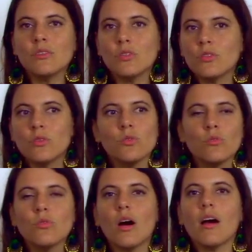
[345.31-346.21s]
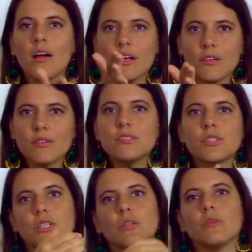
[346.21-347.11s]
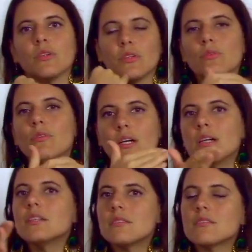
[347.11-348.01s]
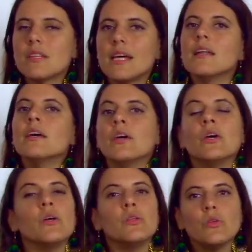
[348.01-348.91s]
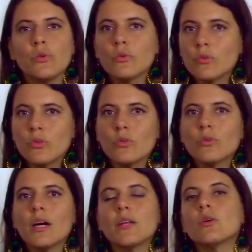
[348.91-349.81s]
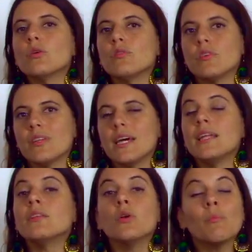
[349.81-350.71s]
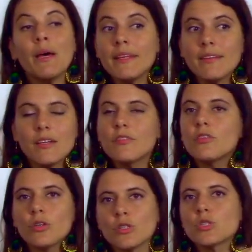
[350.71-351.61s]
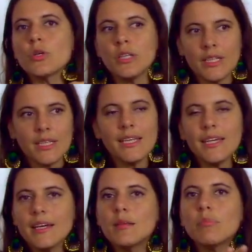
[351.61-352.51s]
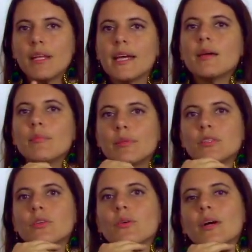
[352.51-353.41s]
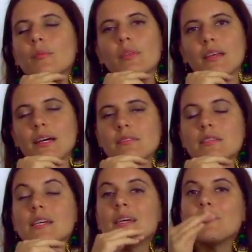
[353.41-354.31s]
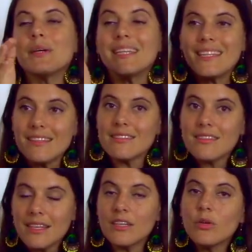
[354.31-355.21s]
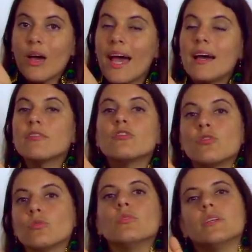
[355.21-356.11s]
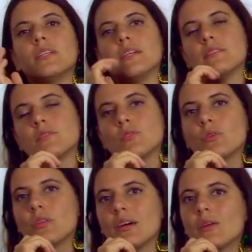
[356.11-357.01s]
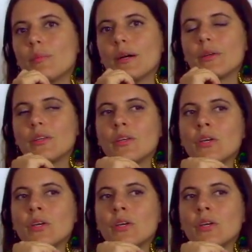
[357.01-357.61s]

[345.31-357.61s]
You are a Christian, or you are this and that, and you got to go for that, no matter if you're joining here and play a bit yoga with us, but this thing you have to do it, there's no doubt about it.